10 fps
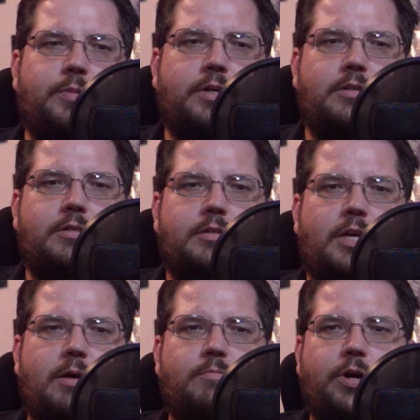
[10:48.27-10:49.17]
but
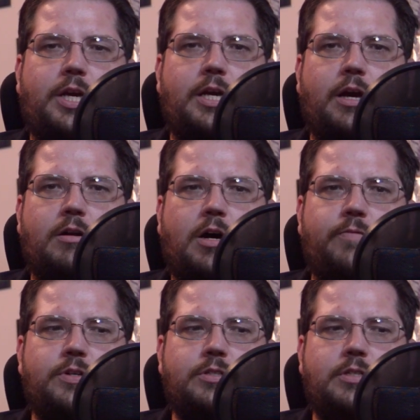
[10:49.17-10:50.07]
him breaking out,
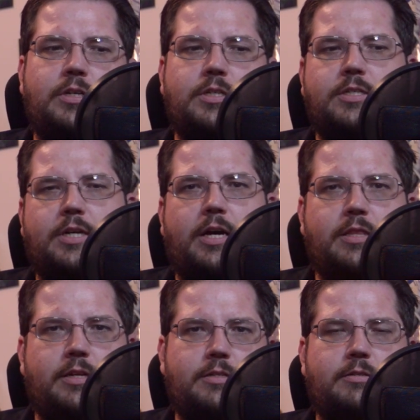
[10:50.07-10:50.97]
obviously, is a sign that